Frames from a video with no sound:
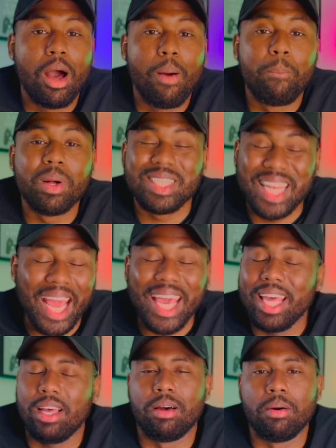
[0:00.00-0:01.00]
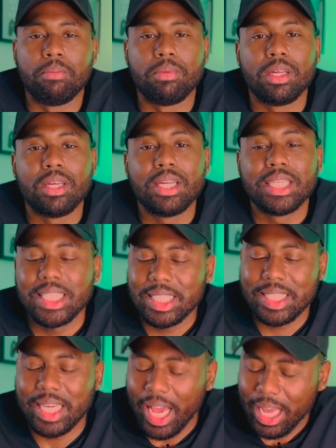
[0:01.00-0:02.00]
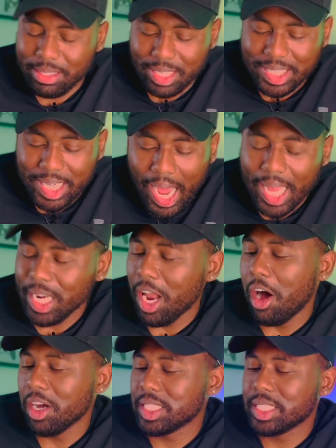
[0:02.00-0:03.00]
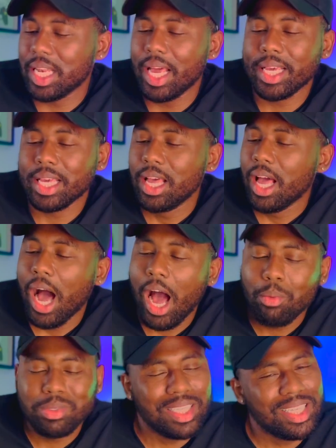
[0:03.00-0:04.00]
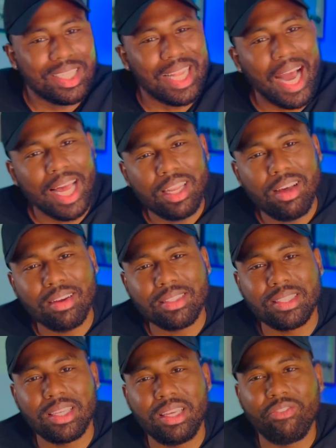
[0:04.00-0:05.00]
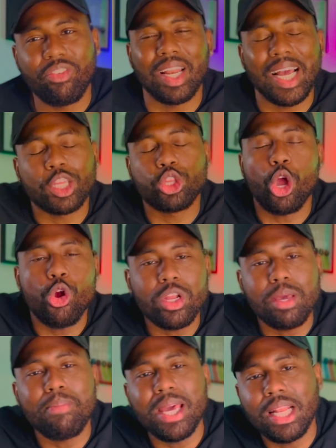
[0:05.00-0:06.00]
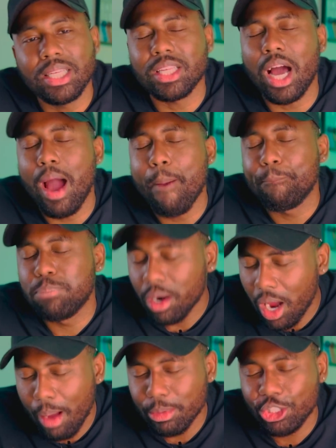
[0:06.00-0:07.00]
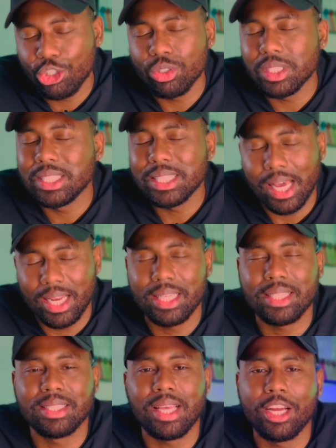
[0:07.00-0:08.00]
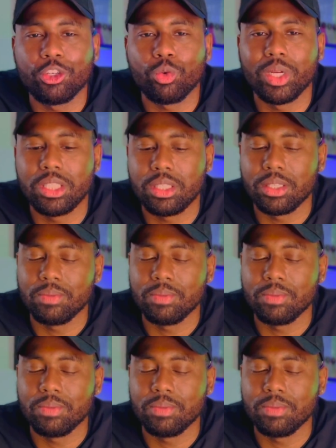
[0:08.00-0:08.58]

But damn, this game, the dialogue is like, I was in a dialogue scene for like 30 minutes. I promise you, it's not an exaggeration.